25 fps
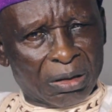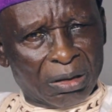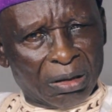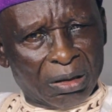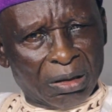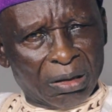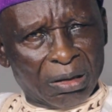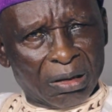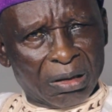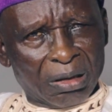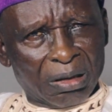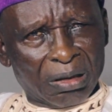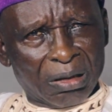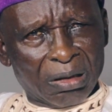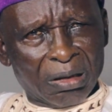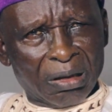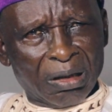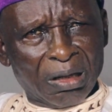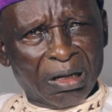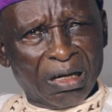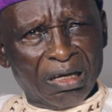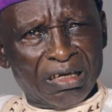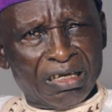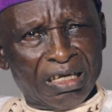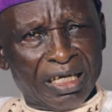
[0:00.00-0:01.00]

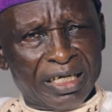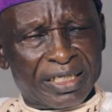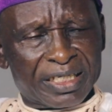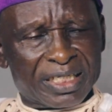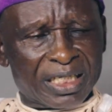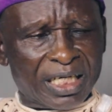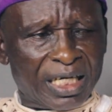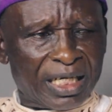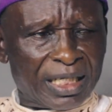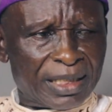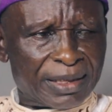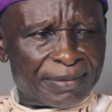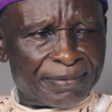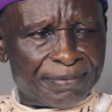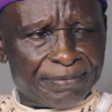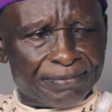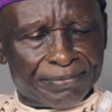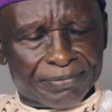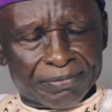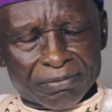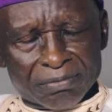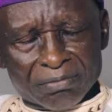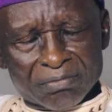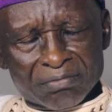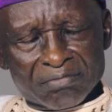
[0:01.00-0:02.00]
And later,
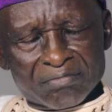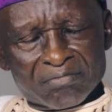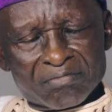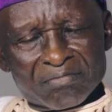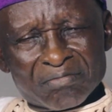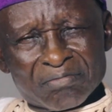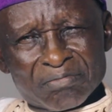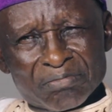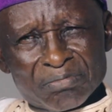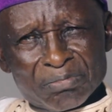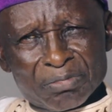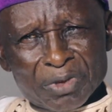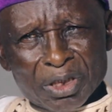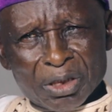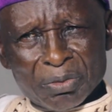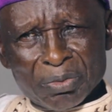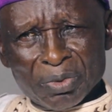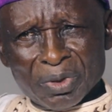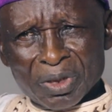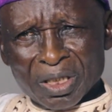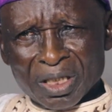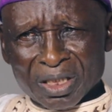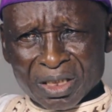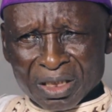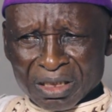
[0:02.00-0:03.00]
maybe
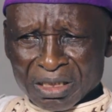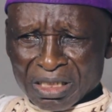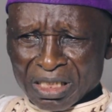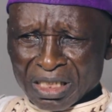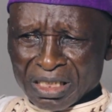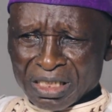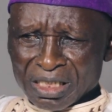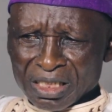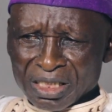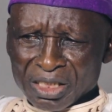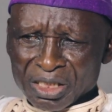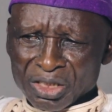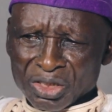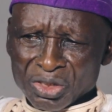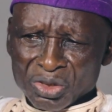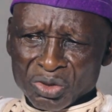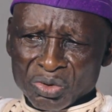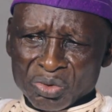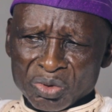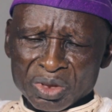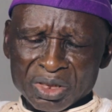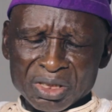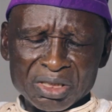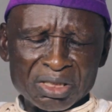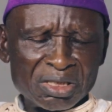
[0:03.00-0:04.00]
around
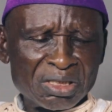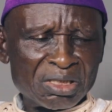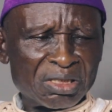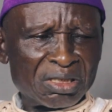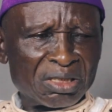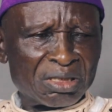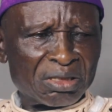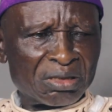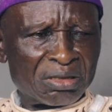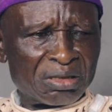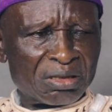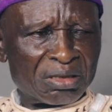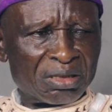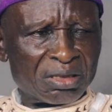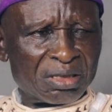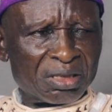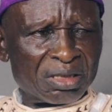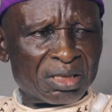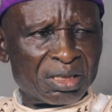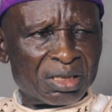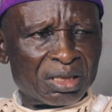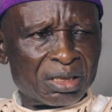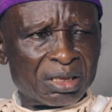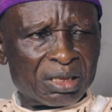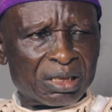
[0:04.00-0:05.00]
1920,
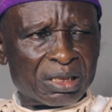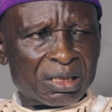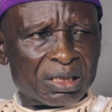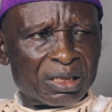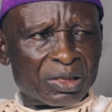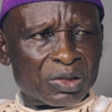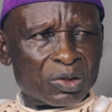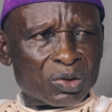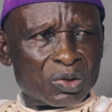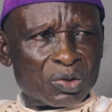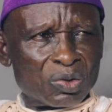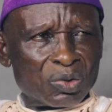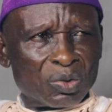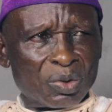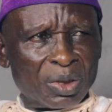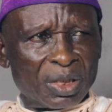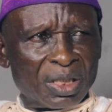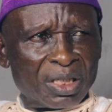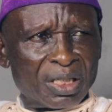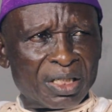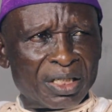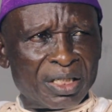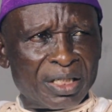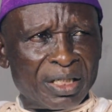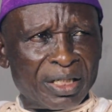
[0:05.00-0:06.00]

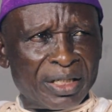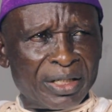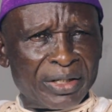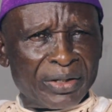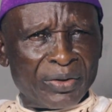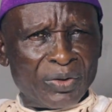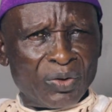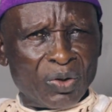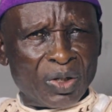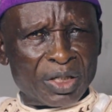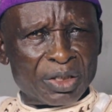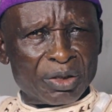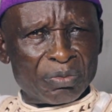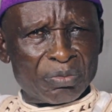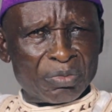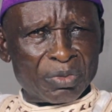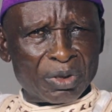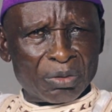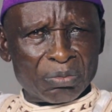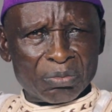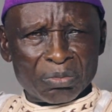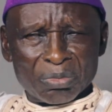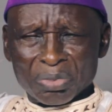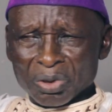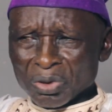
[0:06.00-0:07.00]
where the white
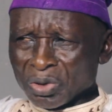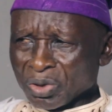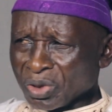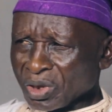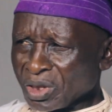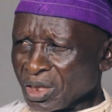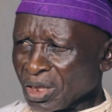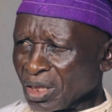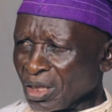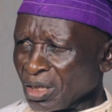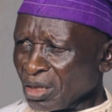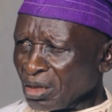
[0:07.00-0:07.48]
man brought